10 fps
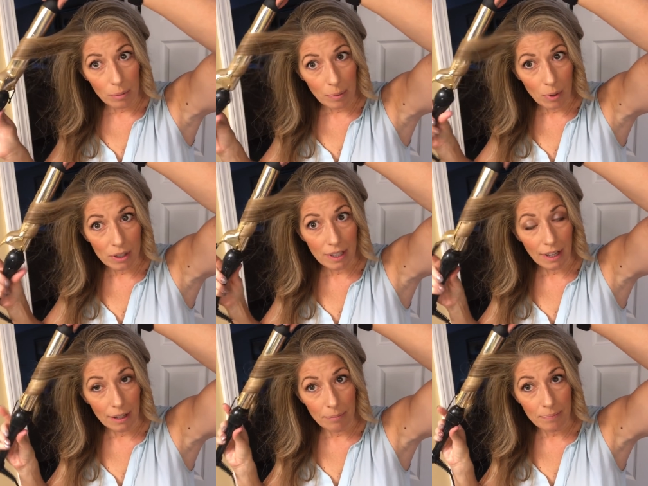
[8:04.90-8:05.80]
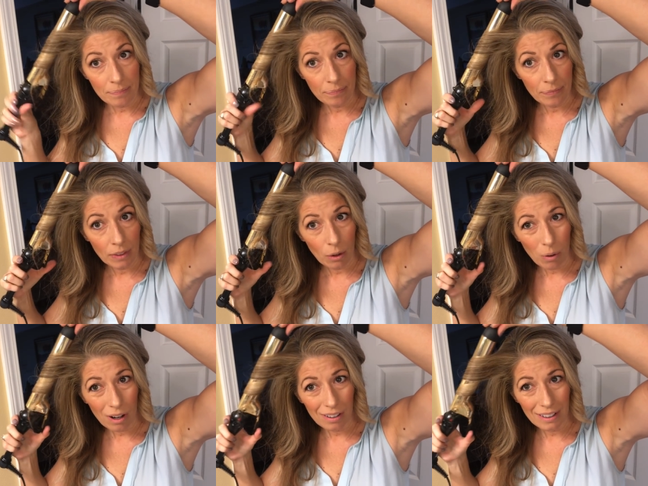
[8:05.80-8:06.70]
bit more time,
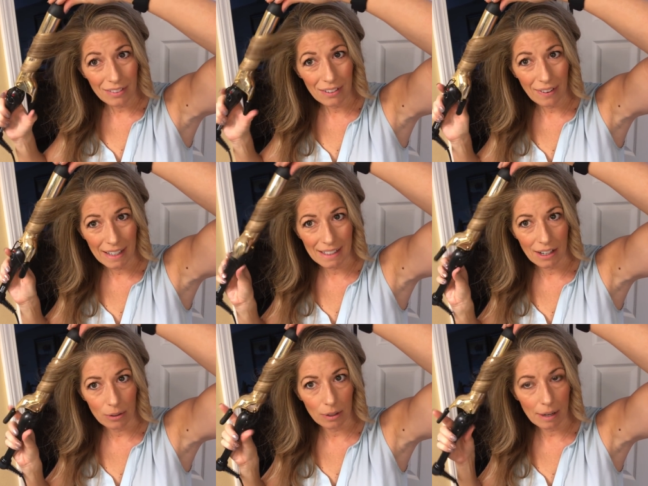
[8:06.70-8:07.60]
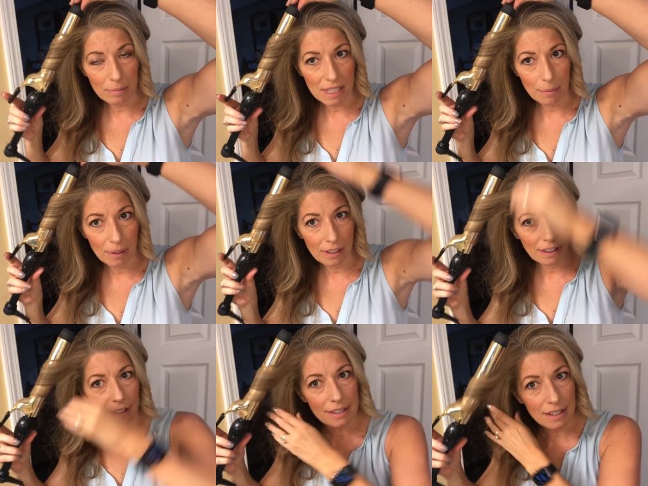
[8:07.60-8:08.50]
or even if I don't, I'm
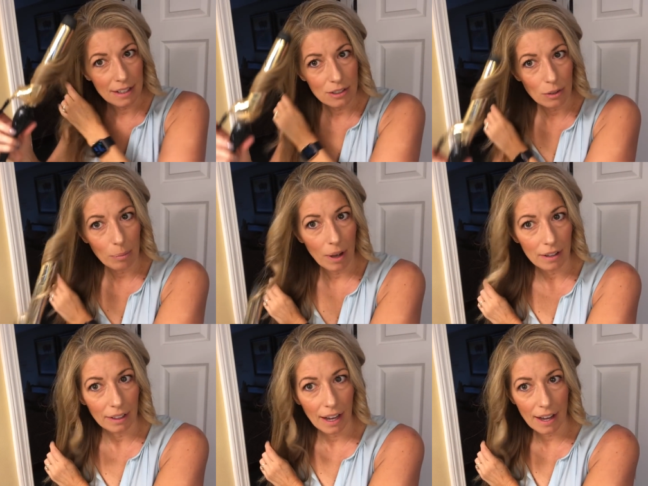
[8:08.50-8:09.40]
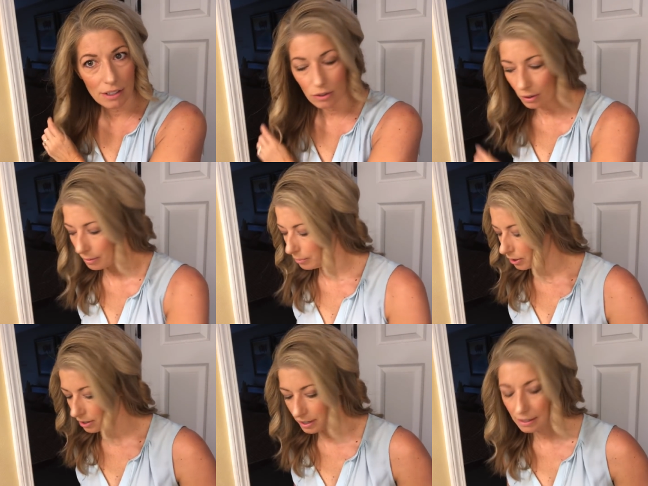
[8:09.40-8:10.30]
typically listening to a podcast or a
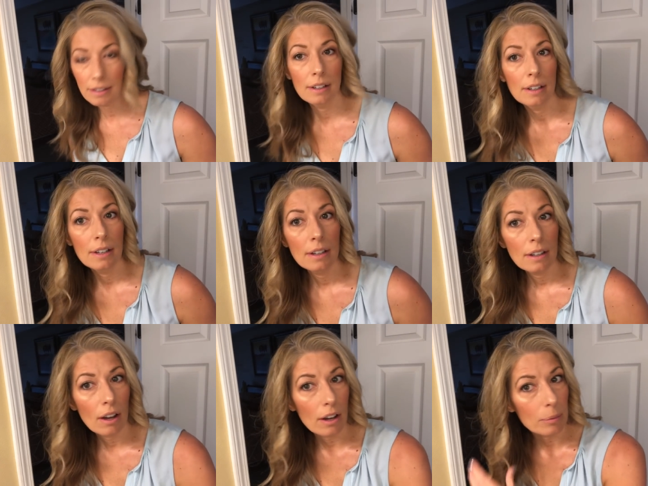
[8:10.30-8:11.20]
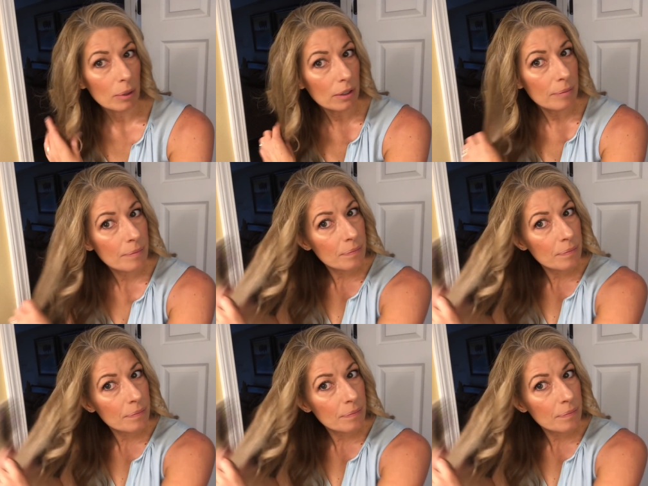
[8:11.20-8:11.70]
book on Audible,